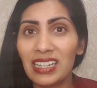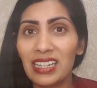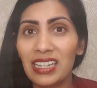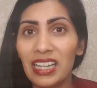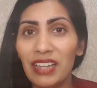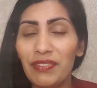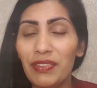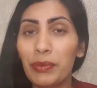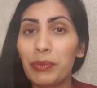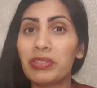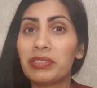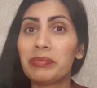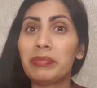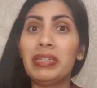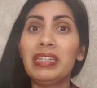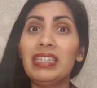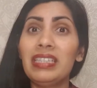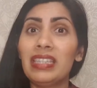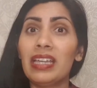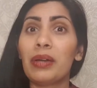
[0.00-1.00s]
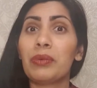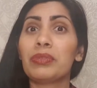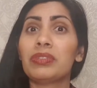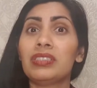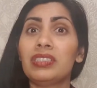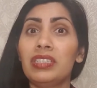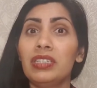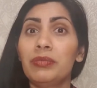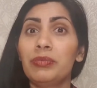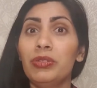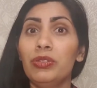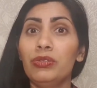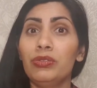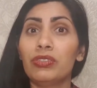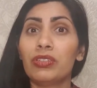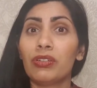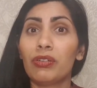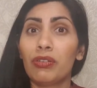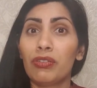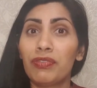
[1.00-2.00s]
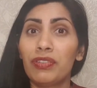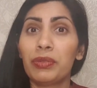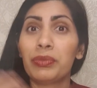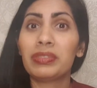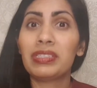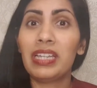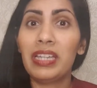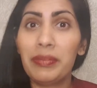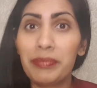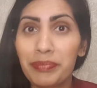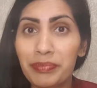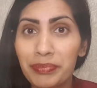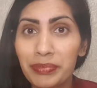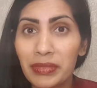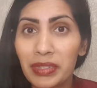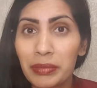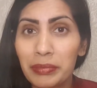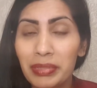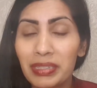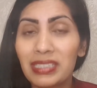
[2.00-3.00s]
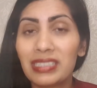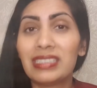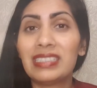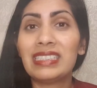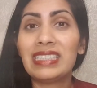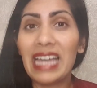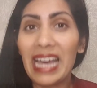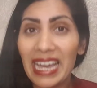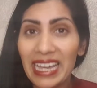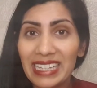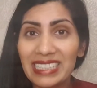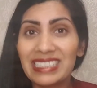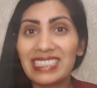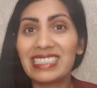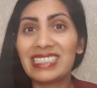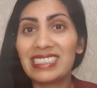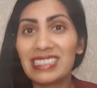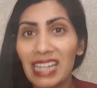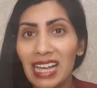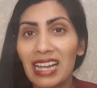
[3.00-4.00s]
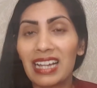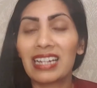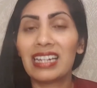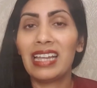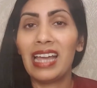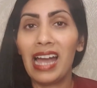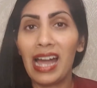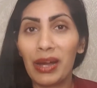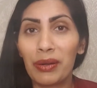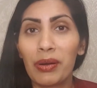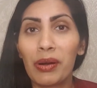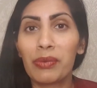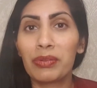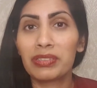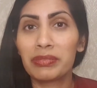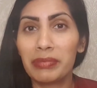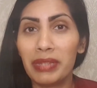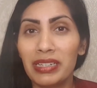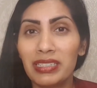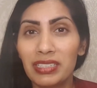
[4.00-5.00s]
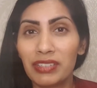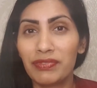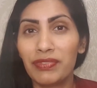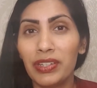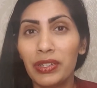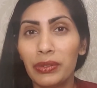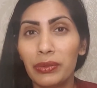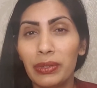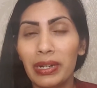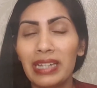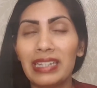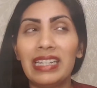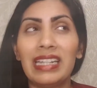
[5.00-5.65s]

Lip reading: if it was me that was the abuser or if it was him, because that is exactly how I was made to feel. And